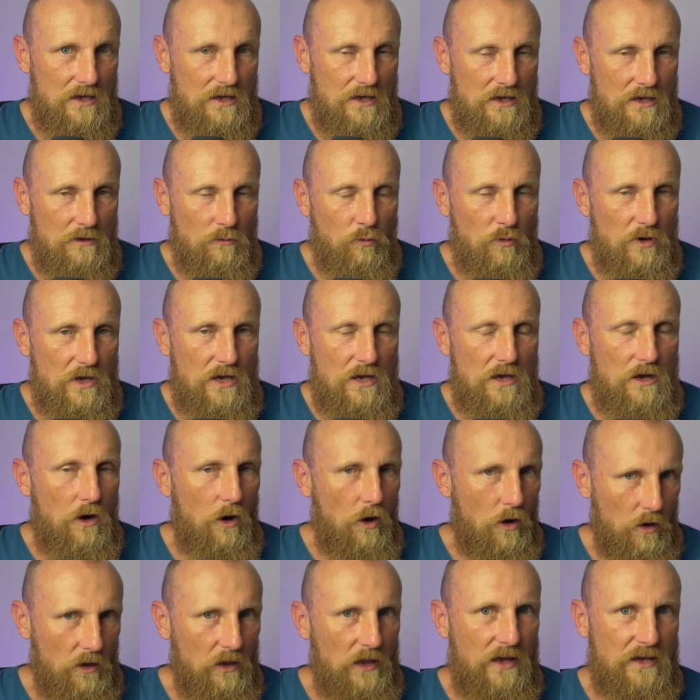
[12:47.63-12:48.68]
we
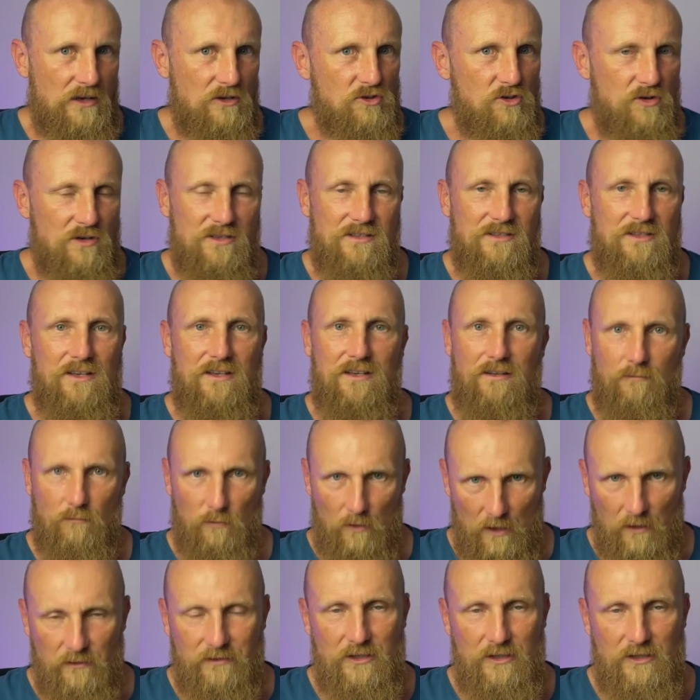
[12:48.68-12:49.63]
all are interested, well,